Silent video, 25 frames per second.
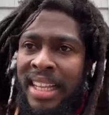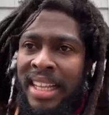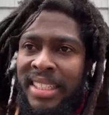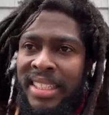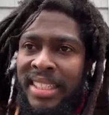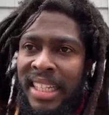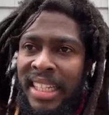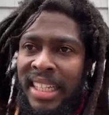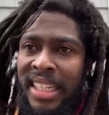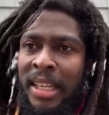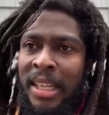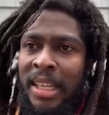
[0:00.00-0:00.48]

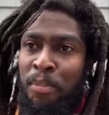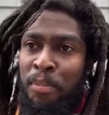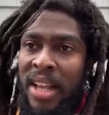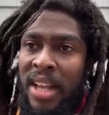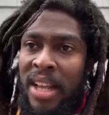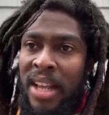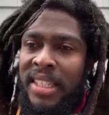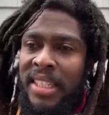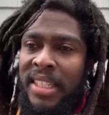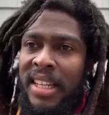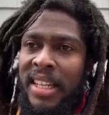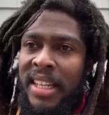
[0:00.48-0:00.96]
assassinate the
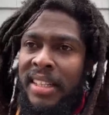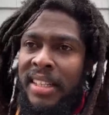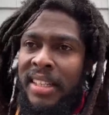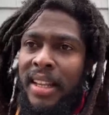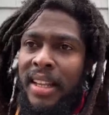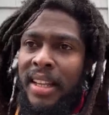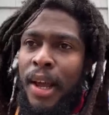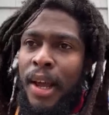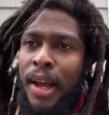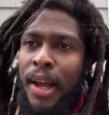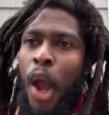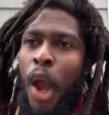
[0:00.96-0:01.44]

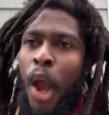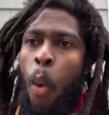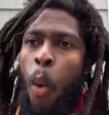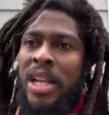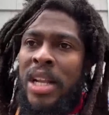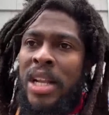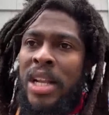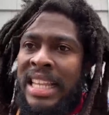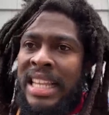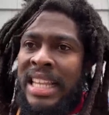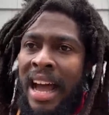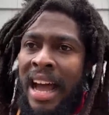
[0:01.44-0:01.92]
president
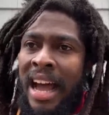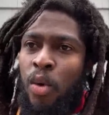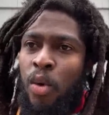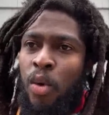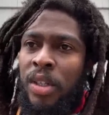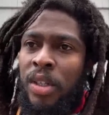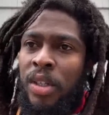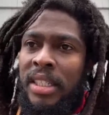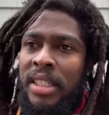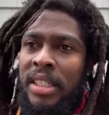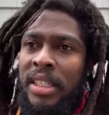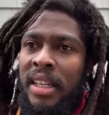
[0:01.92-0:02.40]

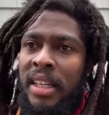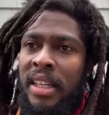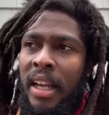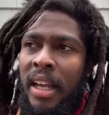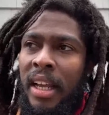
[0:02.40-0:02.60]
without